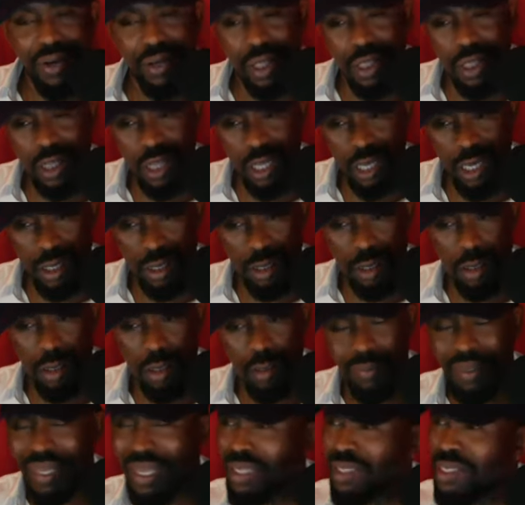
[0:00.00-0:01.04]
to think
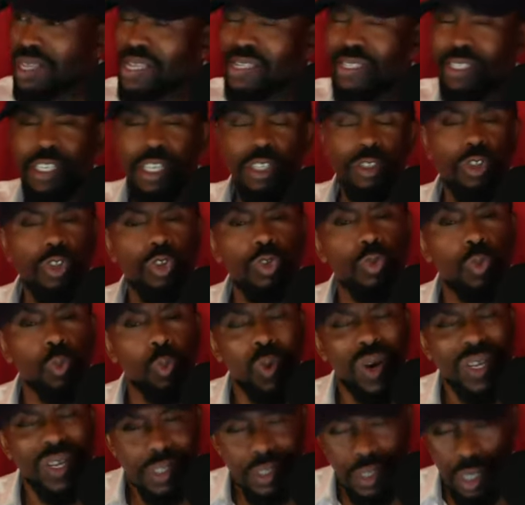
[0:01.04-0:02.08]
because they teach you
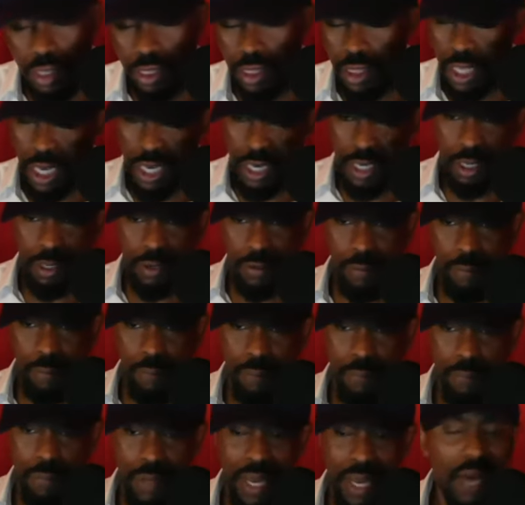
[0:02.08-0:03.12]
what to think.
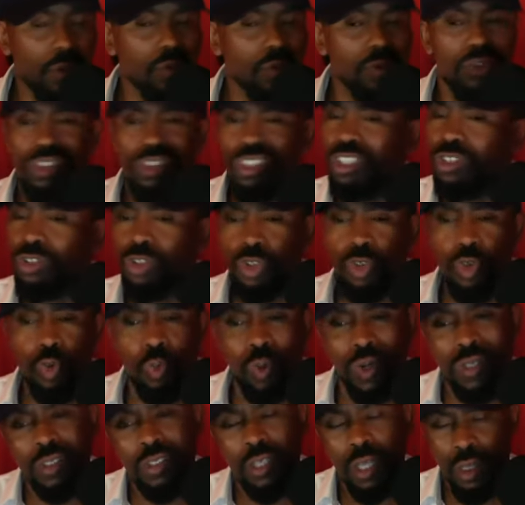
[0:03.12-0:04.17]
I don't teach you
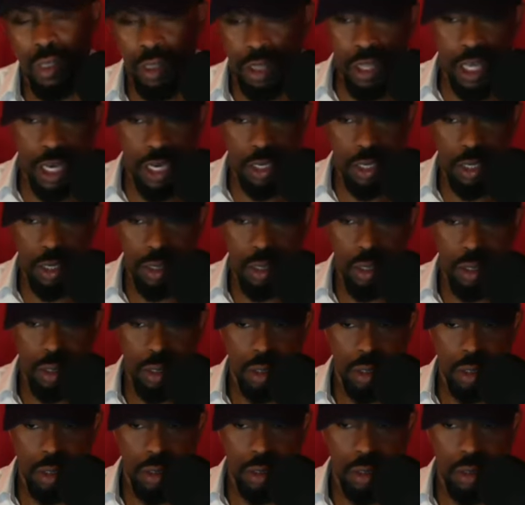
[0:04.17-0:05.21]
what to think.
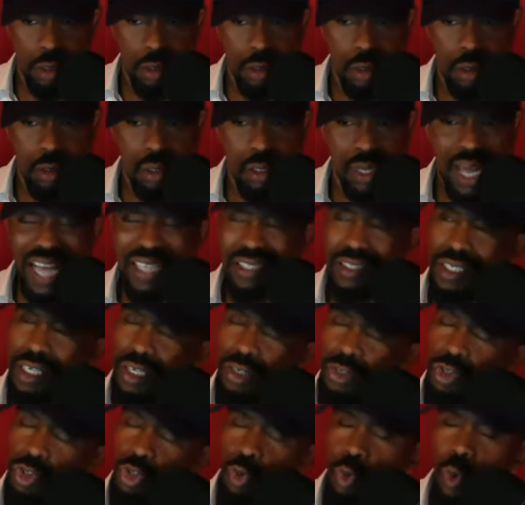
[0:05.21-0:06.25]
I
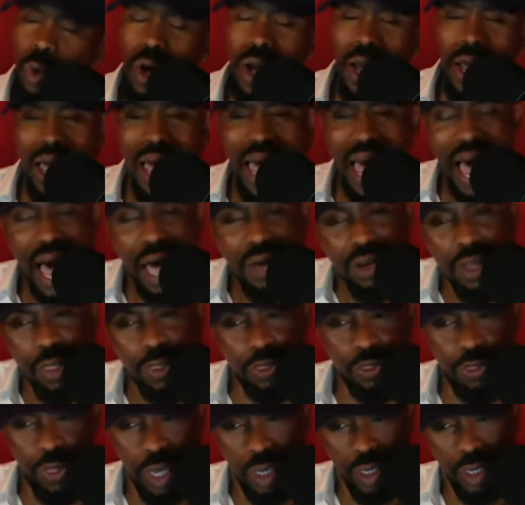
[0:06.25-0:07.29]
teach you how to
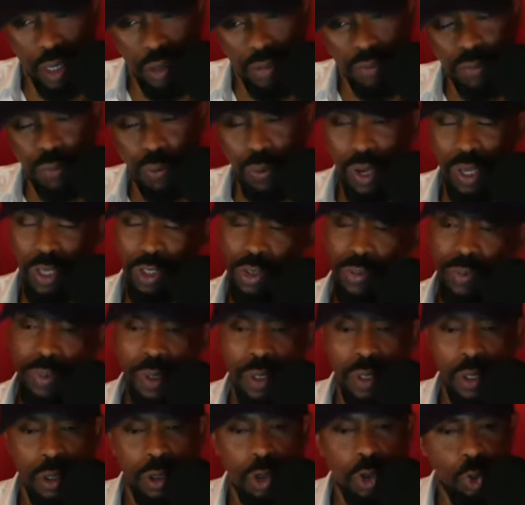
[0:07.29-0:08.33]
think. Praise be
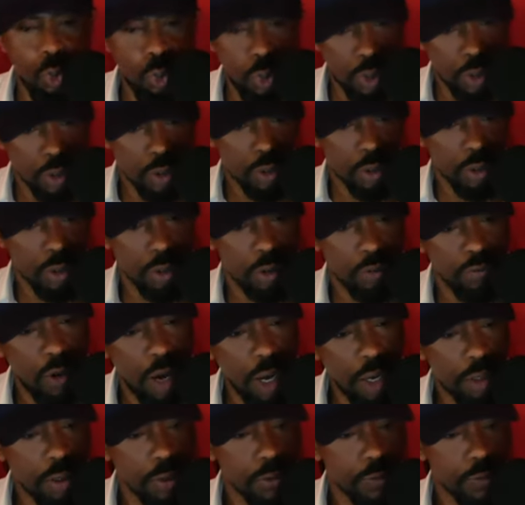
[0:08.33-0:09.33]
Yahuwah. What?